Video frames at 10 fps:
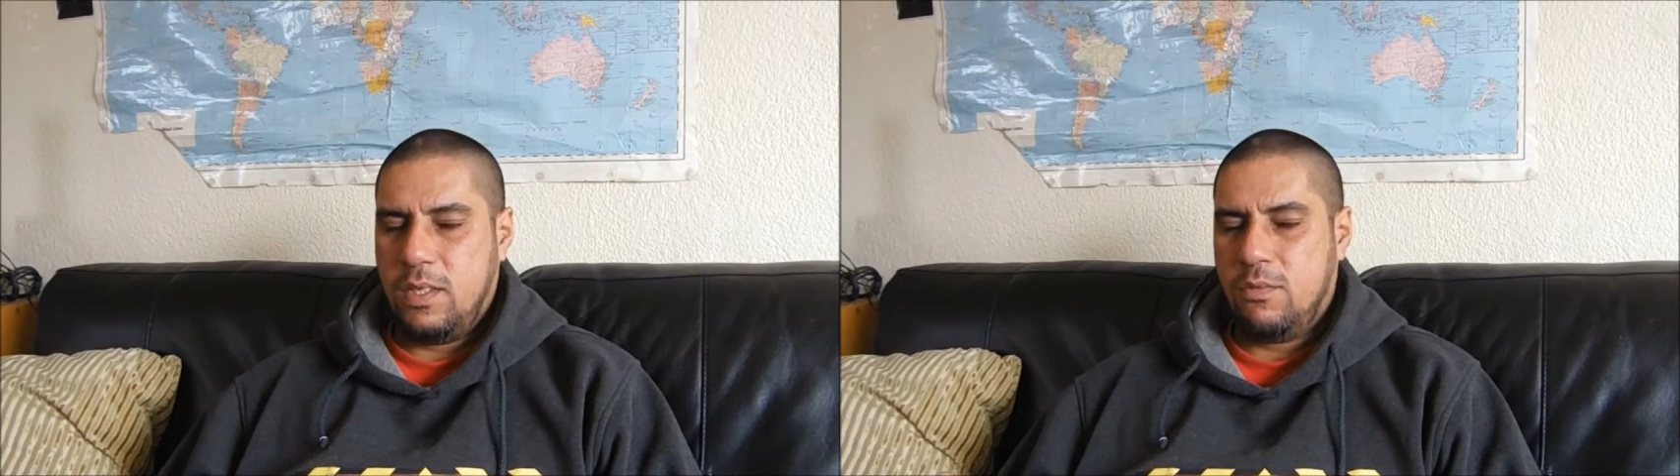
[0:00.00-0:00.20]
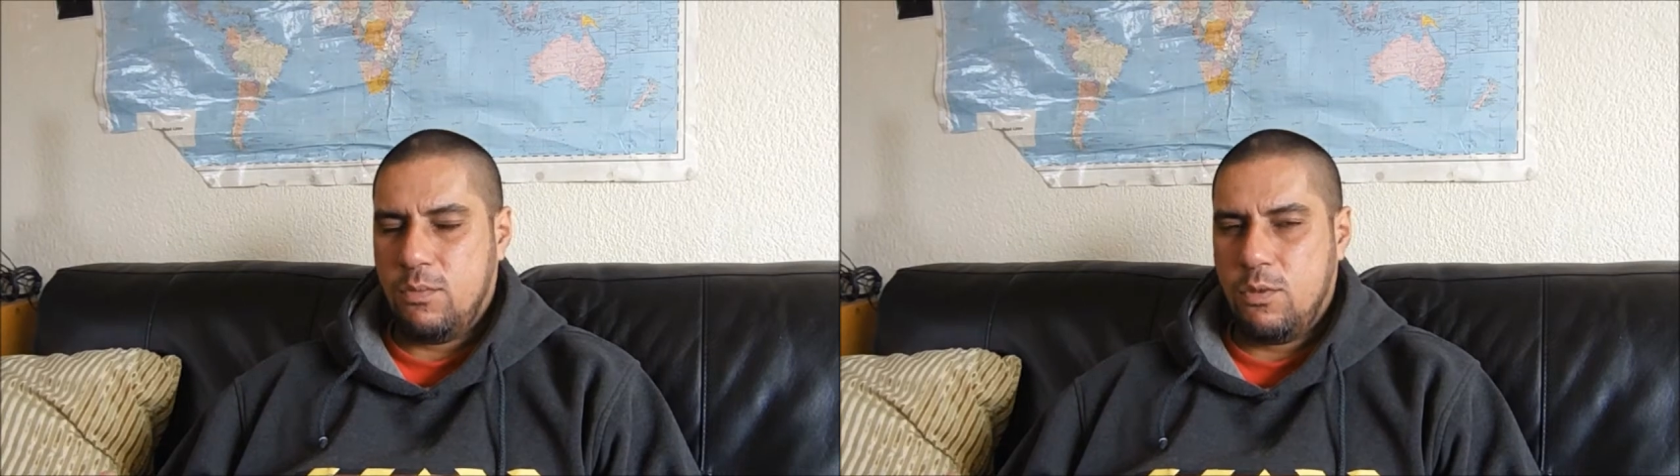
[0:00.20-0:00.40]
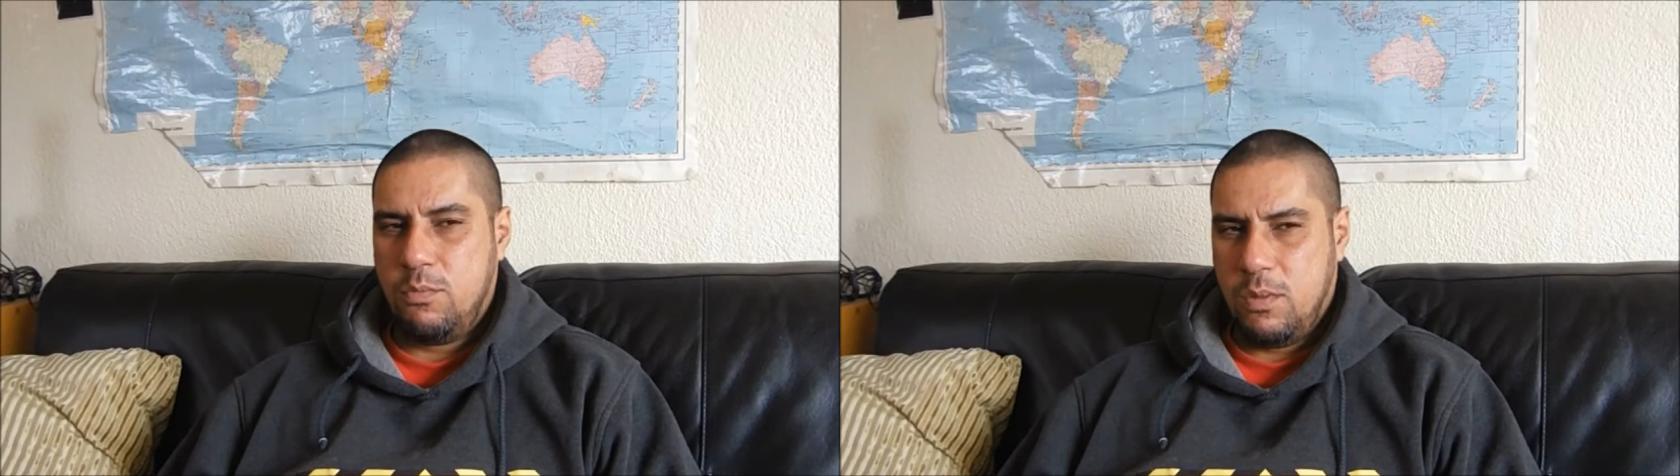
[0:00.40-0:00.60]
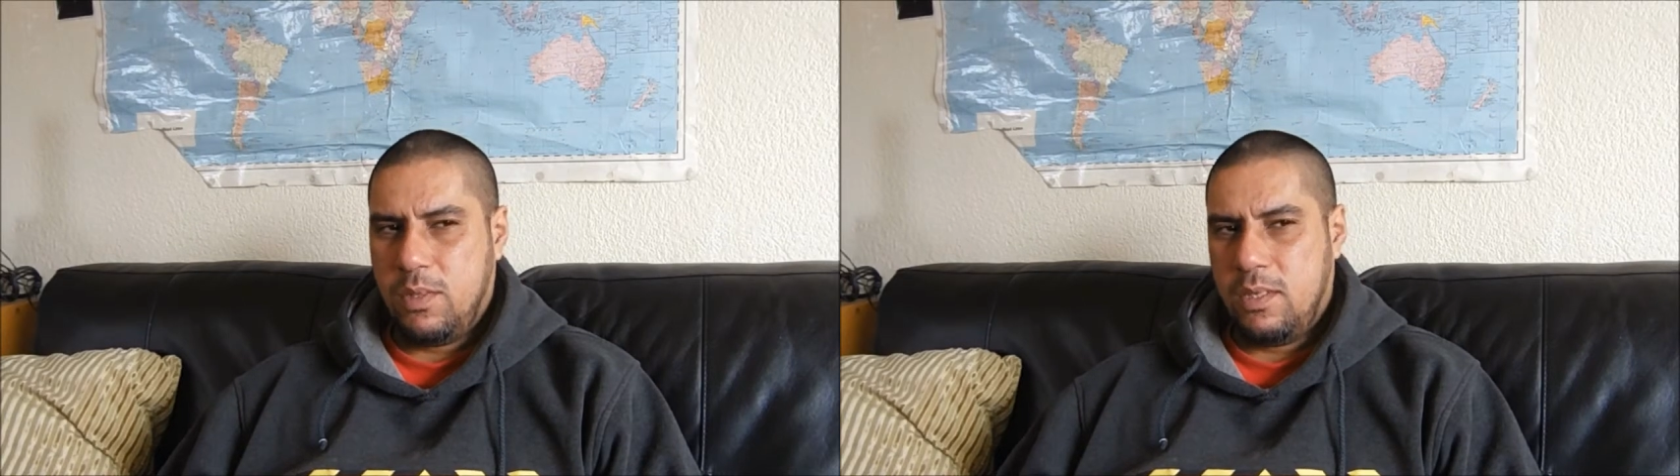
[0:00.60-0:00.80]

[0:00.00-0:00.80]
there were more people